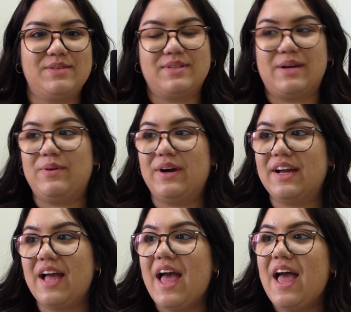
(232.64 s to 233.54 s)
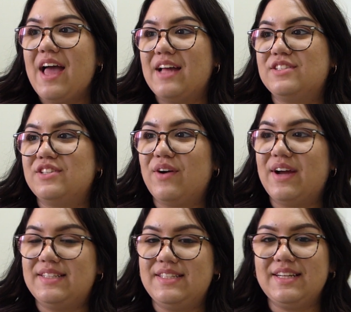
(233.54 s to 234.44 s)
he was at work. And so
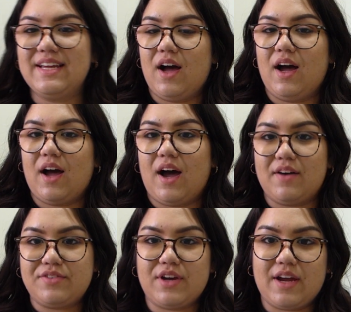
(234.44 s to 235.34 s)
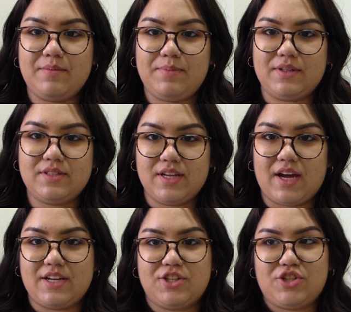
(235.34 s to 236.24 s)
I did it. After I built it,
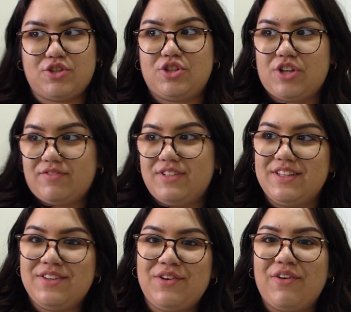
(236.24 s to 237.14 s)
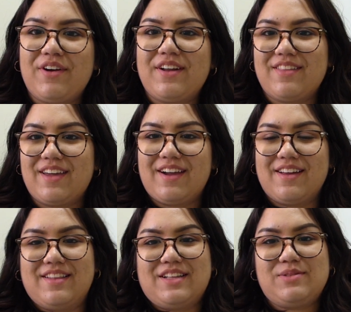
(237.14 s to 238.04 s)
I just shoved it in the corner there
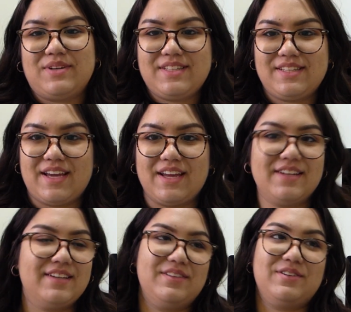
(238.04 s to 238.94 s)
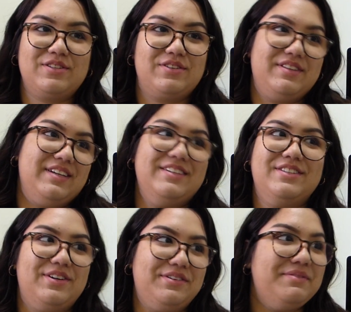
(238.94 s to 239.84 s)
and that's where it stayed and it looks good there,
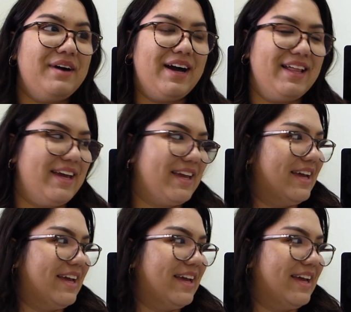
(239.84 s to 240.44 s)
so I like